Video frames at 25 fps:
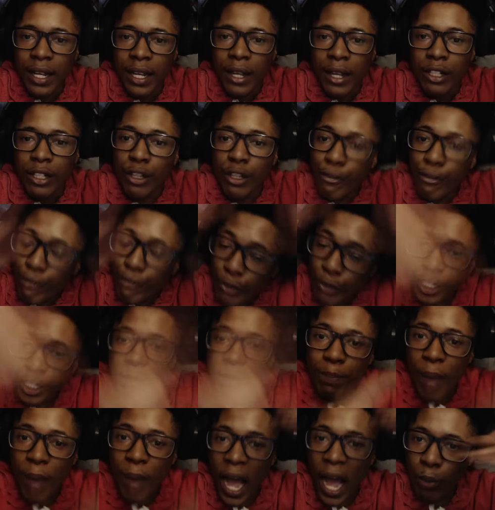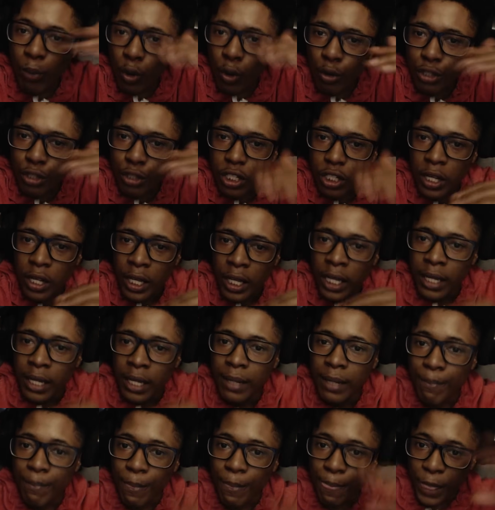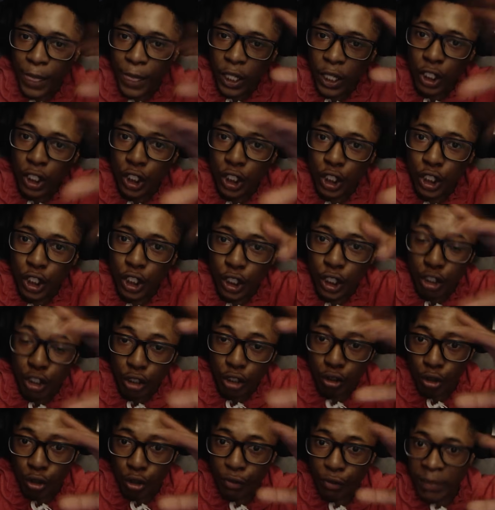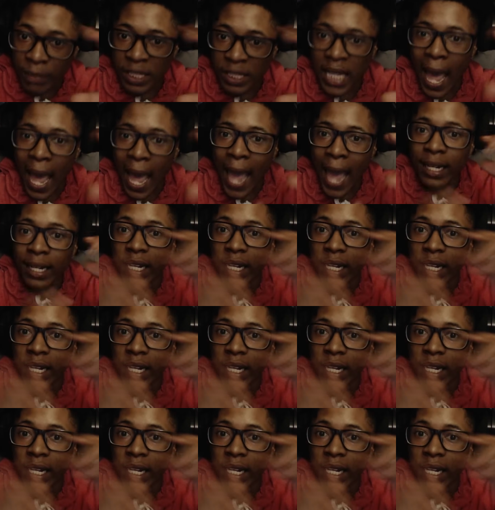The Fruity Pebbles, the you feel what I'm saying?